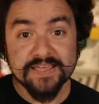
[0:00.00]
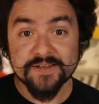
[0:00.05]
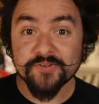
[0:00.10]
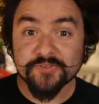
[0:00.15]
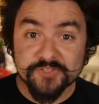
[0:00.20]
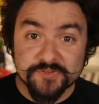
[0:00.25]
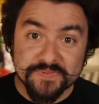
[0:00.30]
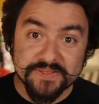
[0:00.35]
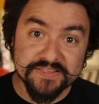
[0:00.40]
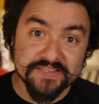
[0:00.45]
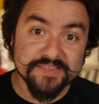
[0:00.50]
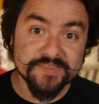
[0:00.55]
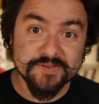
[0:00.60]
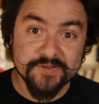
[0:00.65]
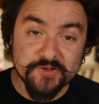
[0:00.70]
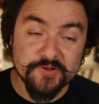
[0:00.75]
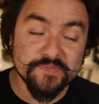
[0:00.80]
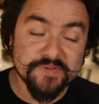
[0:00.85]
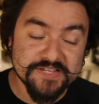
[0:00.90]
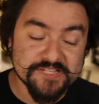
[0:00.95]
and ultimately the
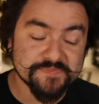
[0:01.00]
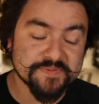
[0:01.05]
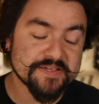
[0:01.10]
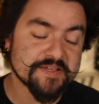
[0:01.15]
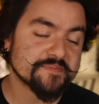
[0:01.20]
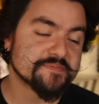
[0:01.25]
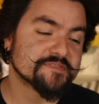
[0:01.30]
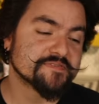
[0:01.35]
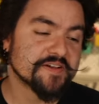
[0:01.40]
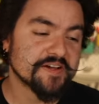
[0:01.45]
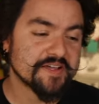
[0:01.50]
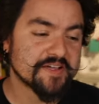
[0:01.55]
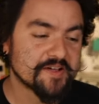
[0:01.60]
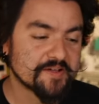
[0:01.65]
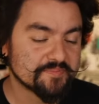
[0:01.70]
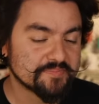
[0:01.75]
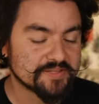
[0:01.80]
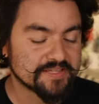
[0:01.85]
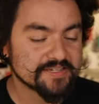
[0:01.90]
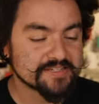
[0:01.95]
code base becomes very
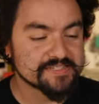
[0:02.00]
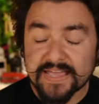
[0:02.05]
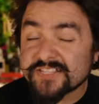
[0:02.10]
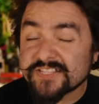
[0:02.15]
complex.